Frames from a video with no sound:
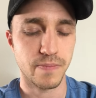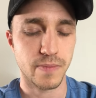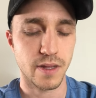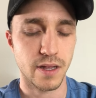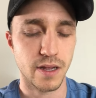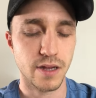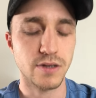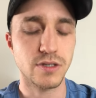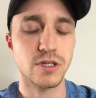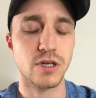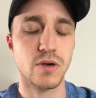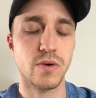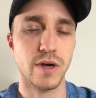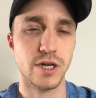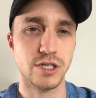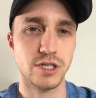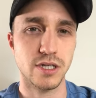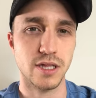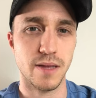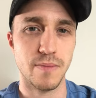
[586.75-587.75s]
here's the
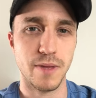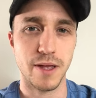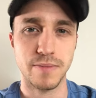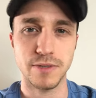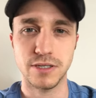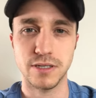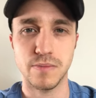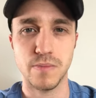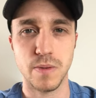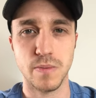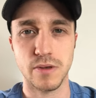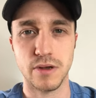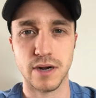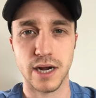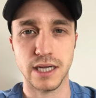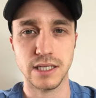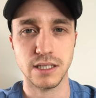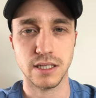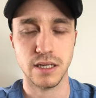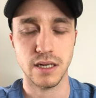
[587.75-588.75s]
question that maybe some people are
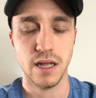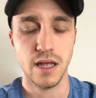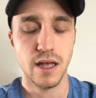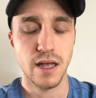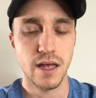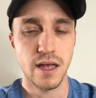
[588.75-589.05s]
asking,